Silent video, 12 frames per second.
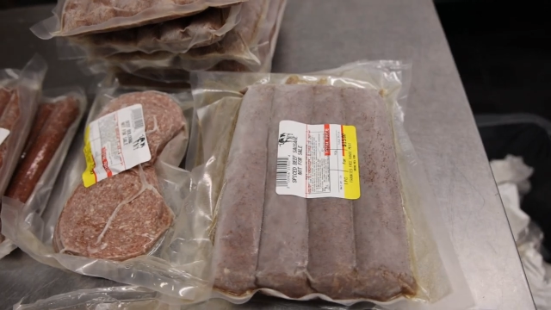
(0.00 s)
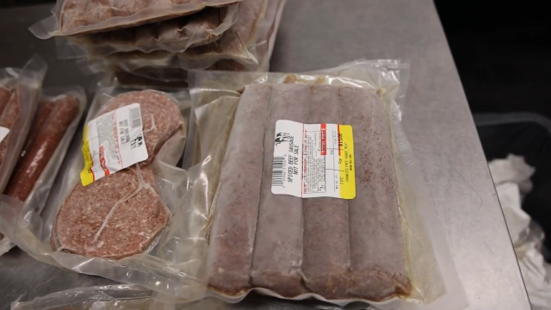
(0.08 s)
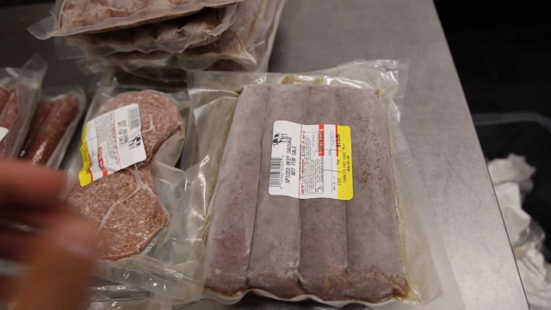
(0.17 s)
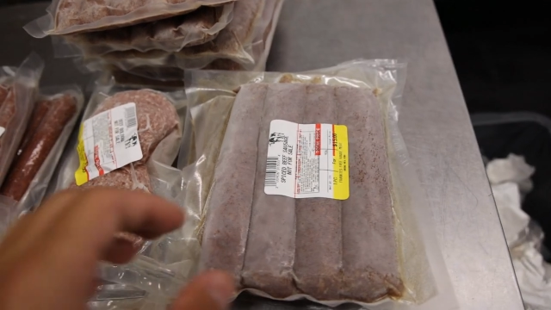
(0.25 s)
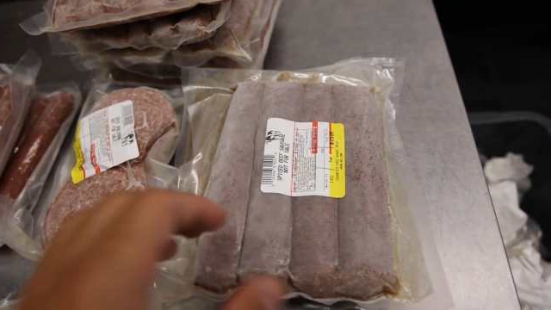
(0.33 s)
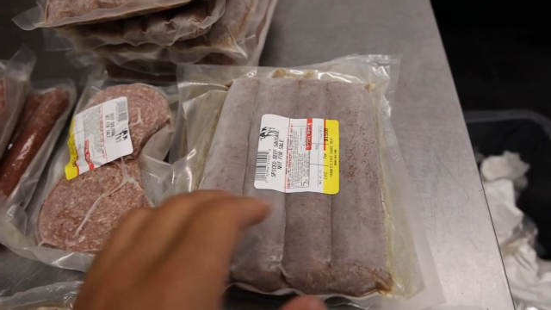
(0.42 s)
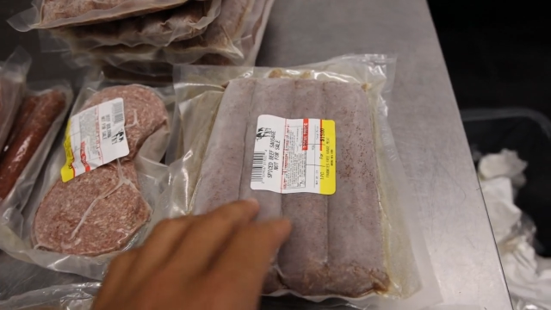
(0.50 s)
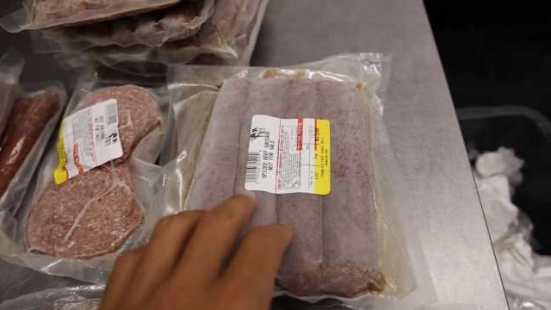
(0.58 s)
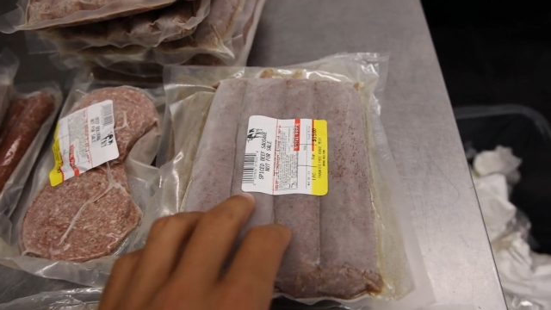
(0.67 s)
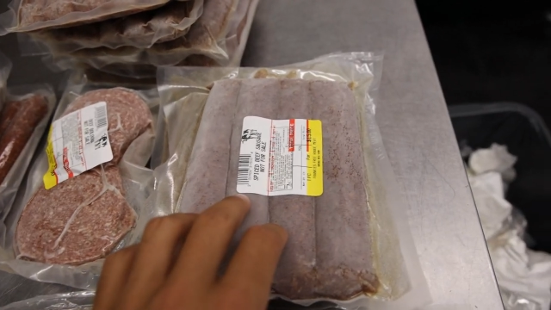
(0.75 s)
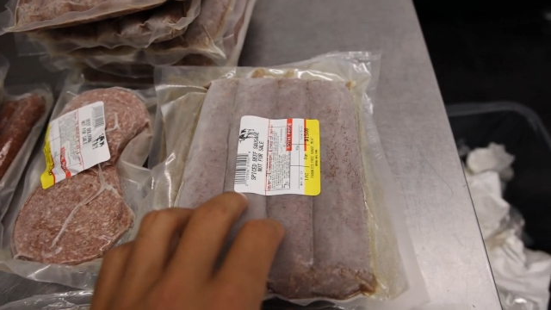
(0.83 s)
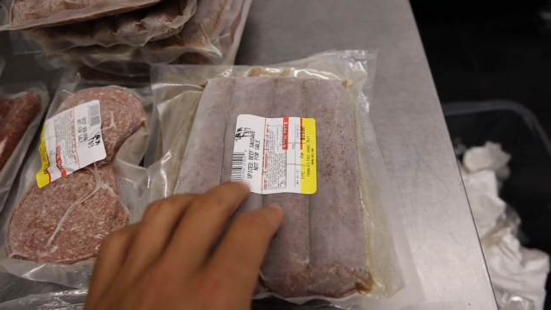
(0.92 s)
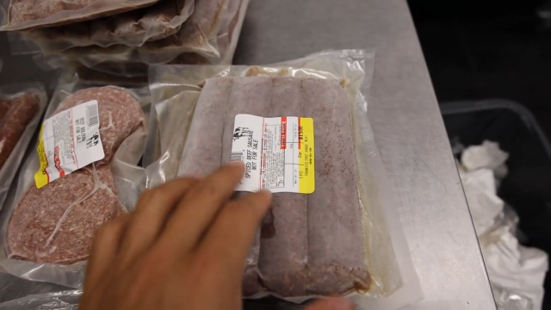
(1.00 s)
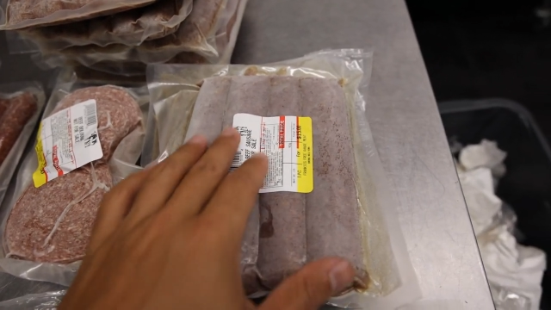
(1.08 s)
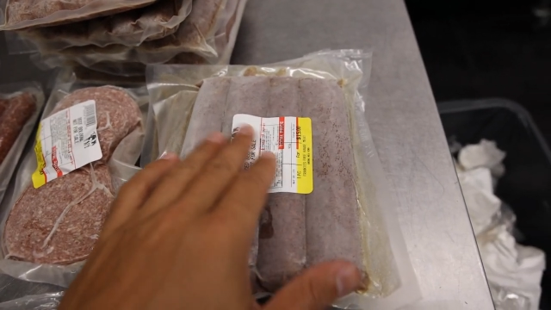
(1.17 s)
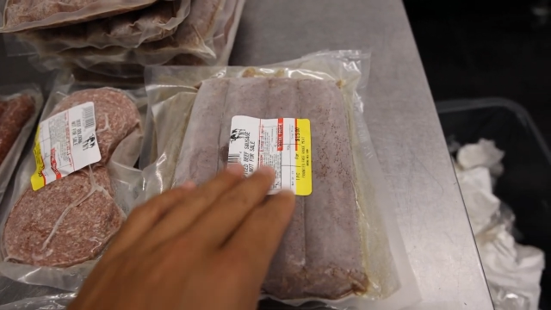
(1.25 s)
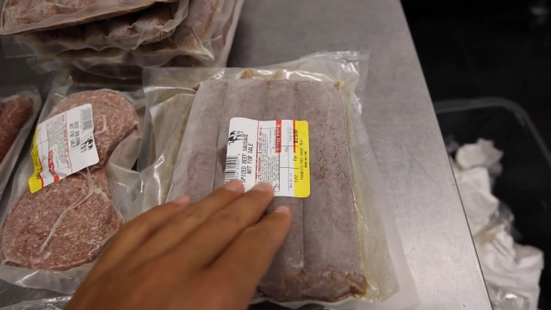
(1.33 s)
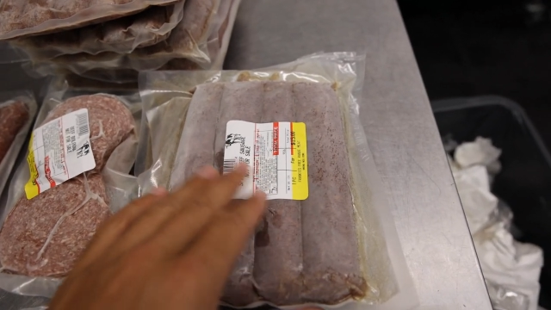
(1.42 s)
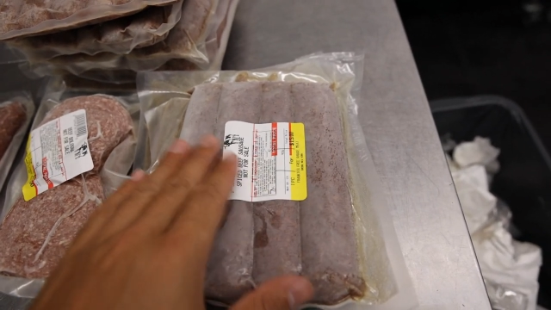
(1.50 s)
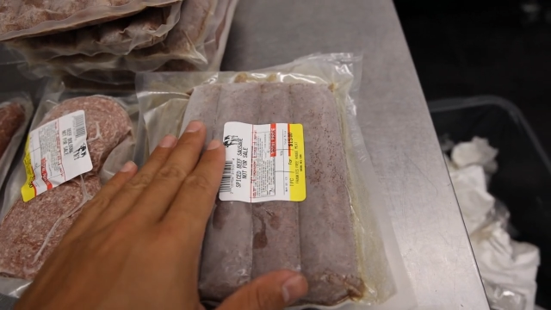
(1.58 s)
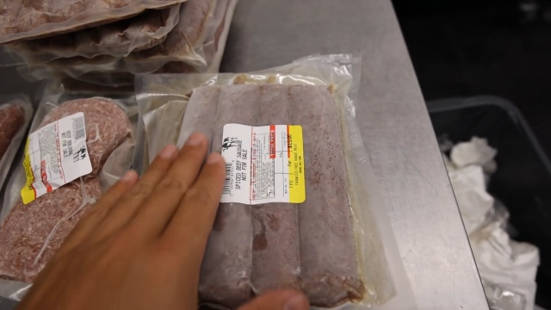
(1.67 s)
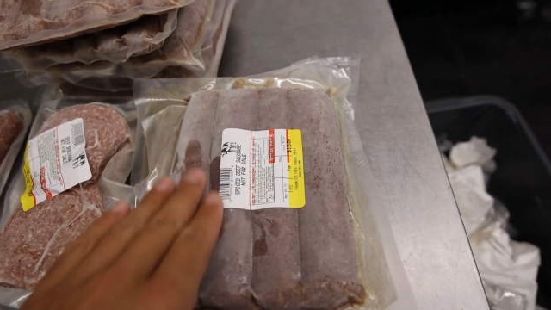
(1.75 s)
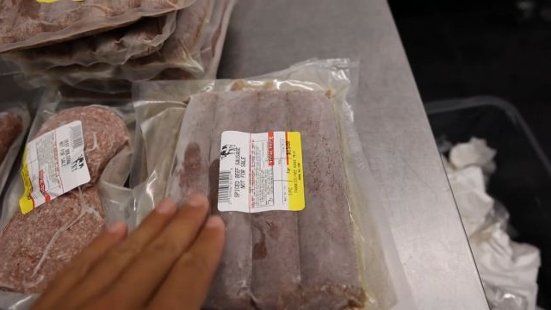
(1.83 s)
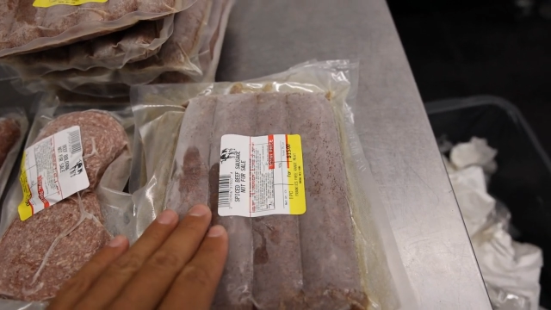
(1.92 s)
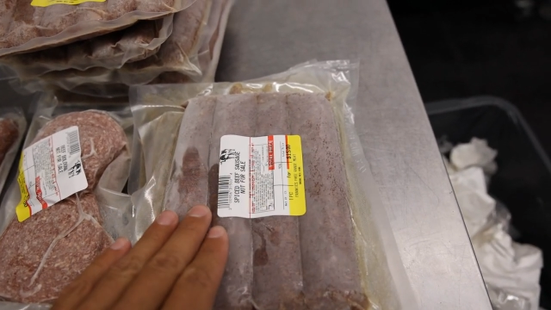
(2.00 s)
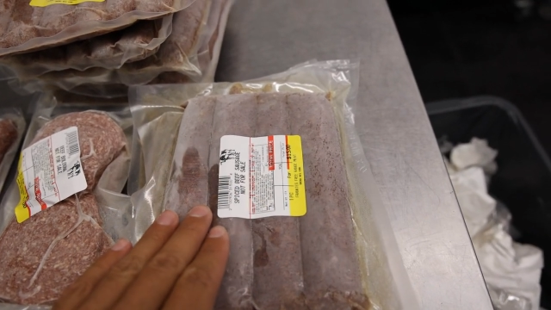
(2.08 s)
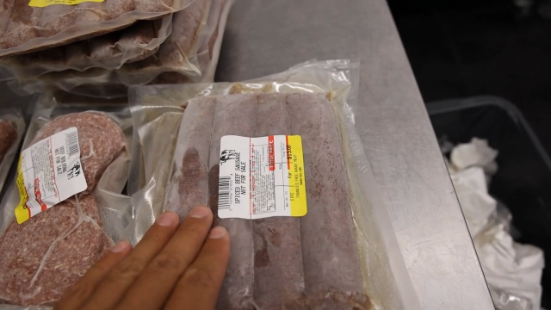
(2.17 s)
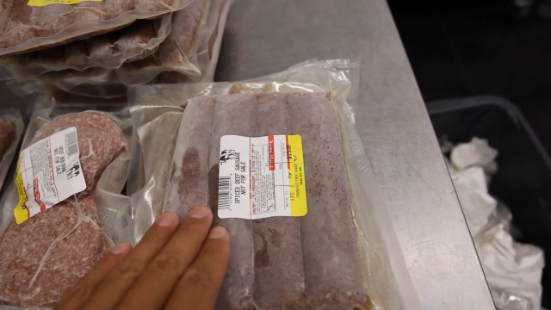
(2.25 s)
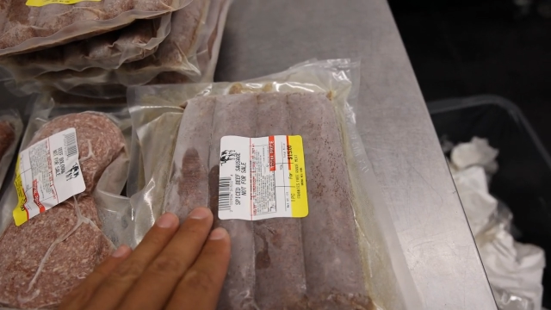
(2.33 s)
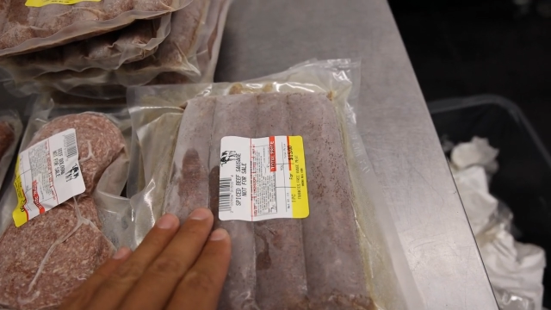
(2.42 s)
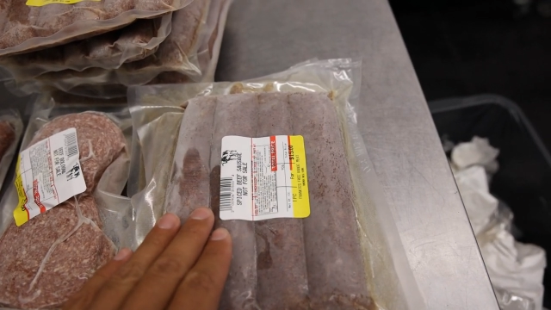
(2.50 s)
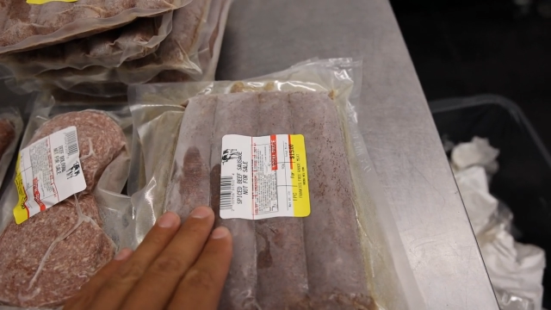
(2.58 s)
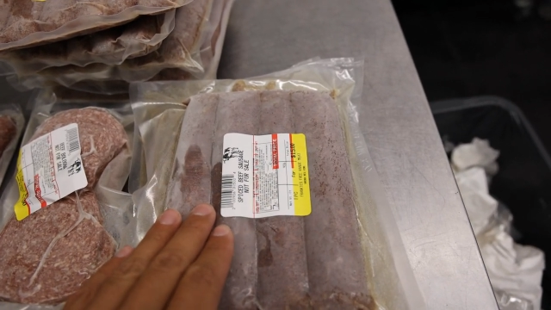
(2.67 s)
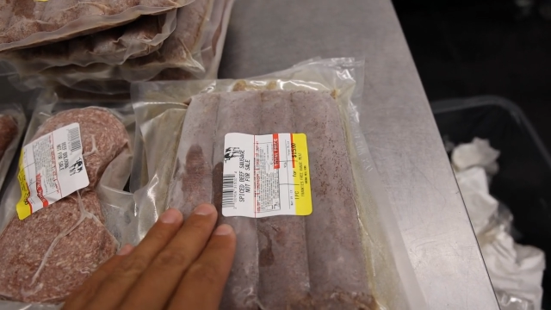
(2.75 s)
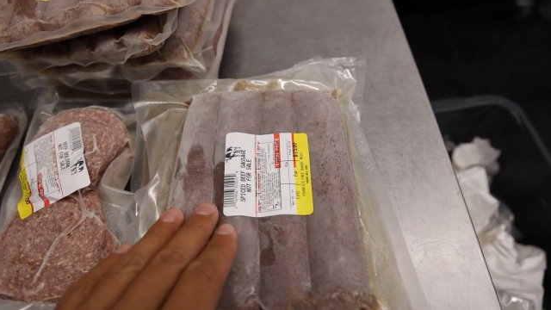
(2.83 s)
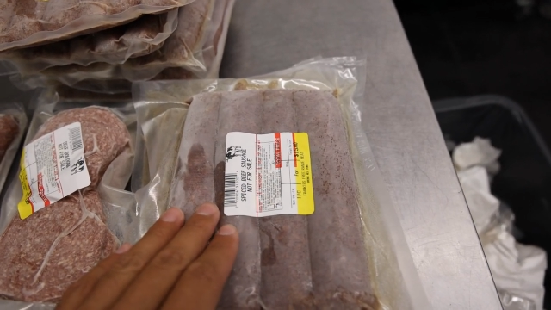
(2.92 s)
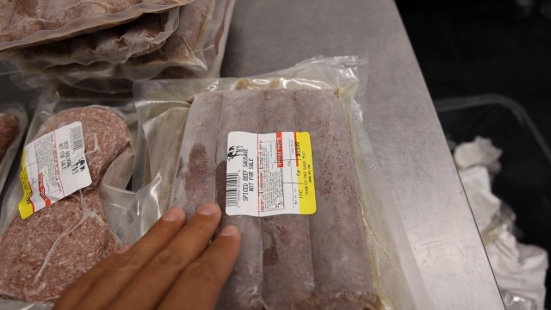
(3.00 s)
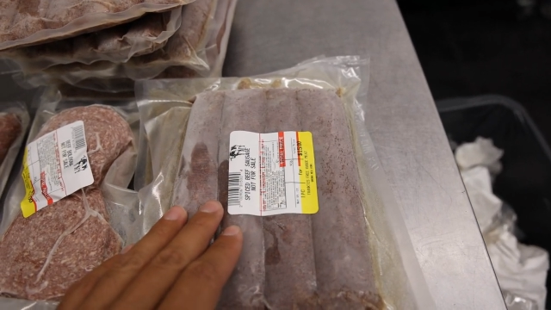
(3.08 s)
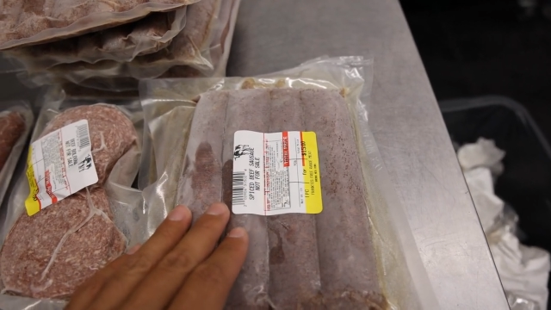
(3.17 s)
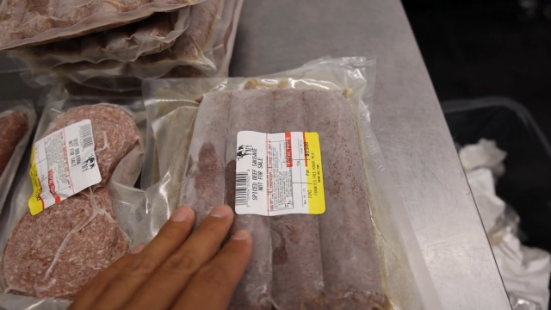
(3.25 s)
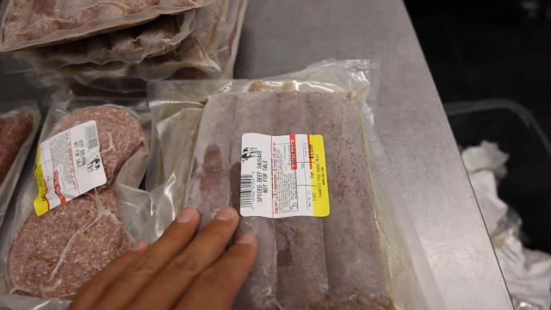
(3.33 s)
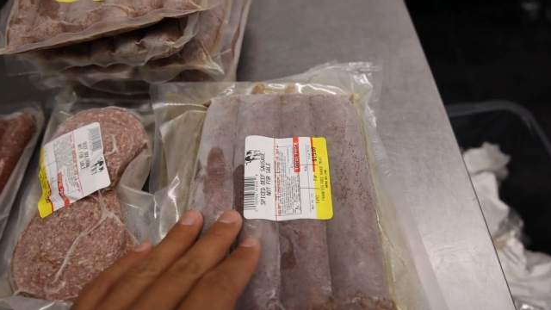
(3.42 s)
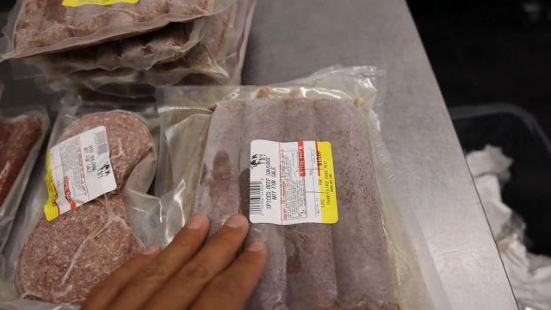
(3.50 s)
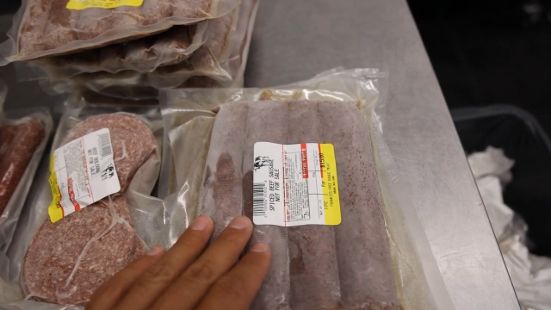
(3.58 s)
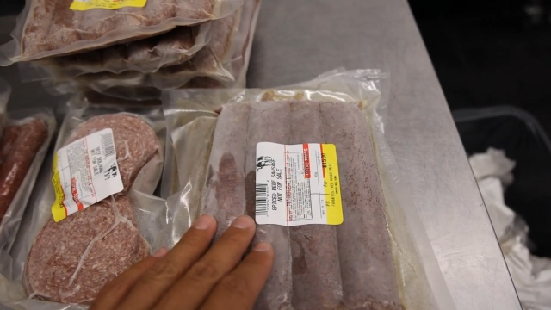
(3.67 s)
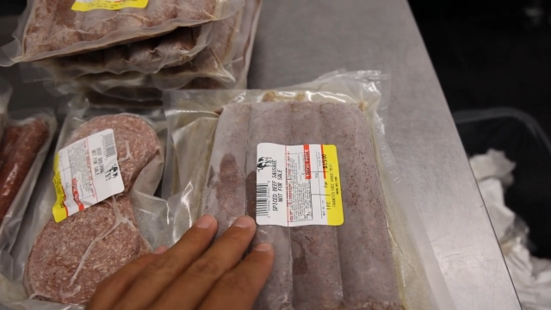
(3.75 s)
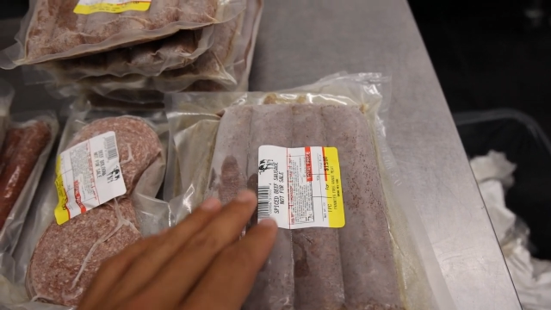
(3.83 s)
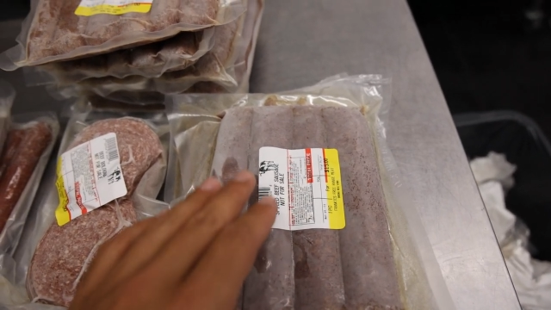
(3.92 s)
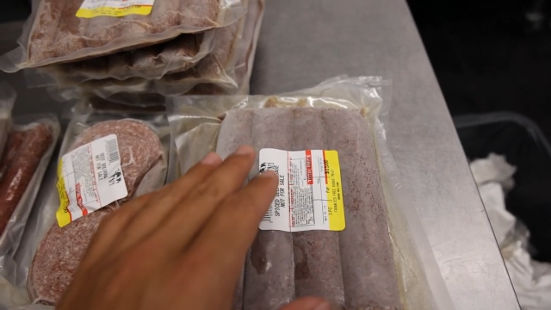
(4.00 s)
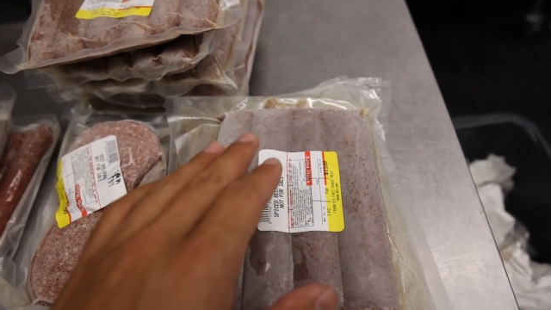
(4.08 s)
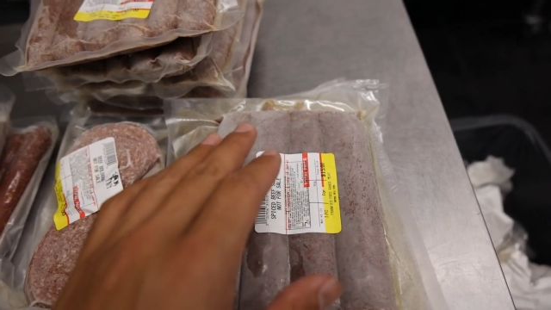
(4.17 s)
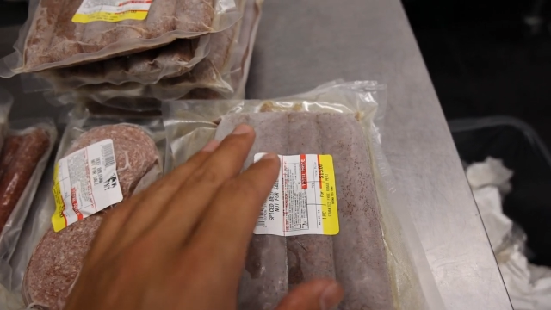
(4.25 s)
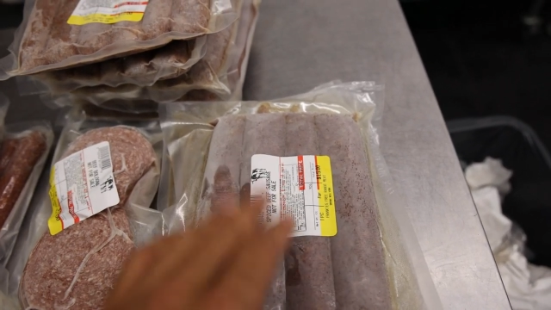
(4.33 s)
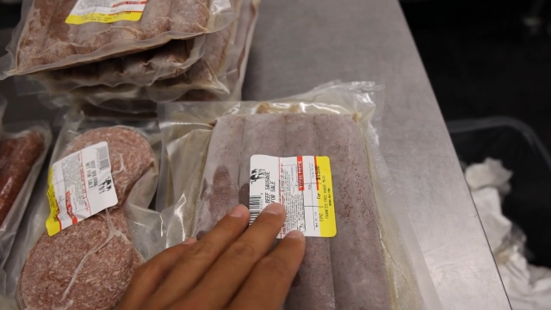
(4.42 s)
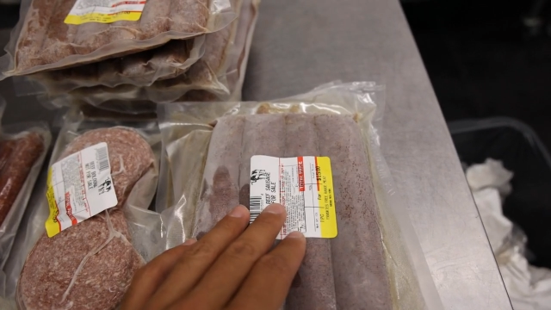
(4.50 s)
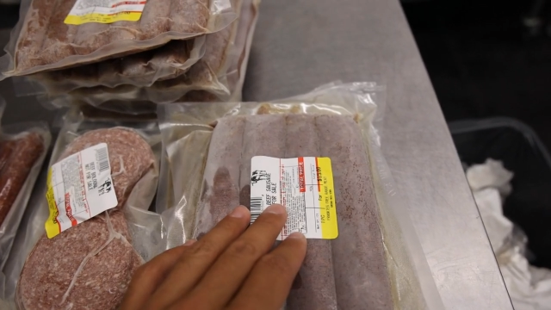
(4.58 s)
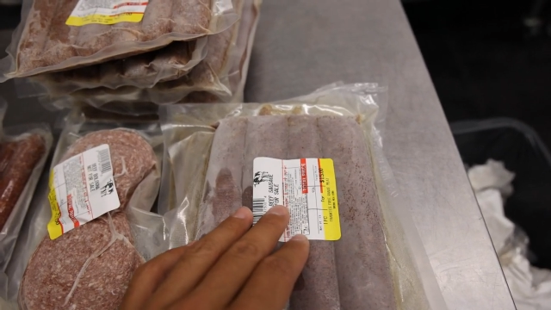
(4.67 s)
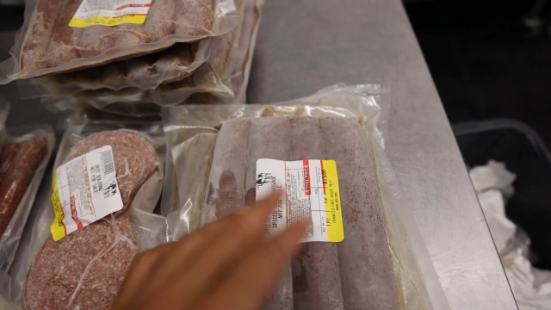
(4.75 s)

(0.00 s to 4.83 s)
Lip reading: Nobody's mouth can be seen.